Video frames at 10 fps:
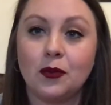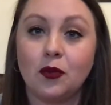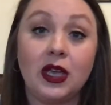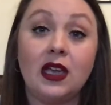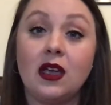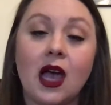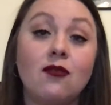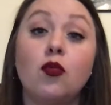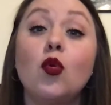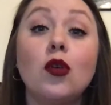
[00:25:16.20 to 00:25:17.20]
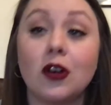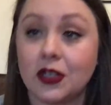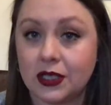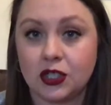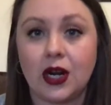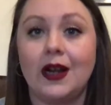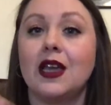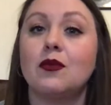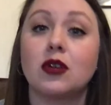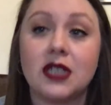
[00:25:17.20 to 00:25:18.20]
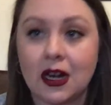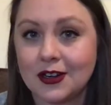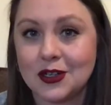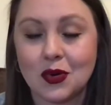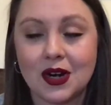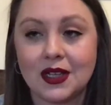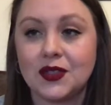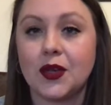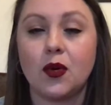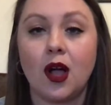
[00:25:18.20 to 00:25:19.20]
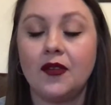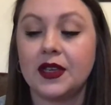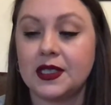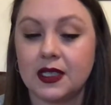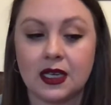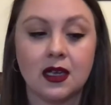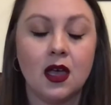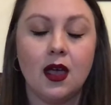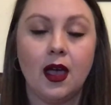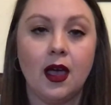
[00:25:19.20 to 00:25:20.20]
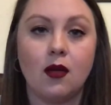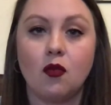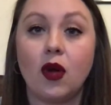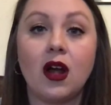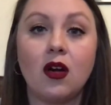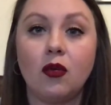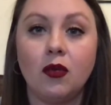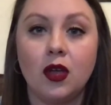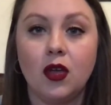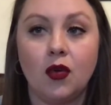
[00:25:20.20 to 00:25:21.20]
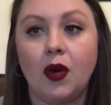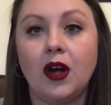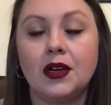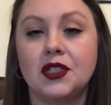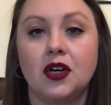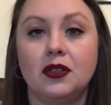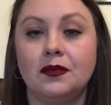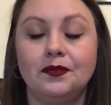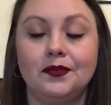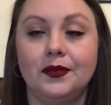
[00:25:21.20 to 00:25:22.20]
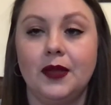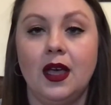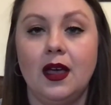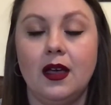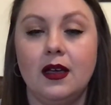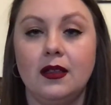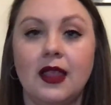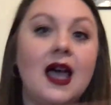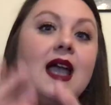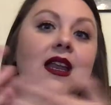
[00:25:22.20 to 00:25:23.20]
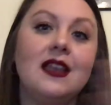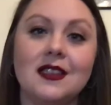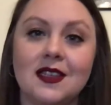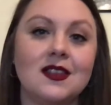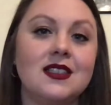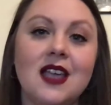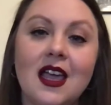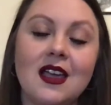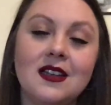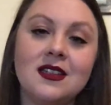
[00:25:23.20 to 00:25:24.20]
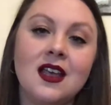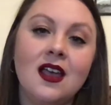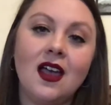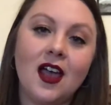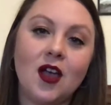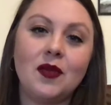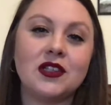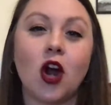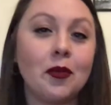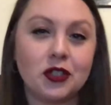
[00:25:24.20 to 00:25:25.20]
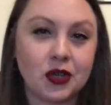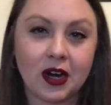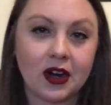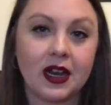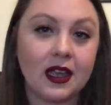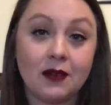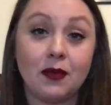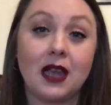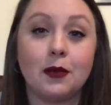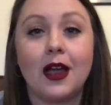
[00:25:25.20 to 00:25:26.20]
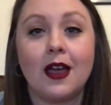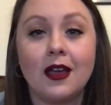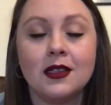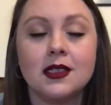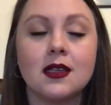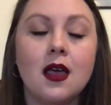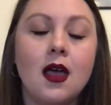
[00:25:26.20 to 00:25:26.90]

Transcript: We have wars to try to get more territory. So obviously, where a certain line is in the sand is arbitrary and made by us.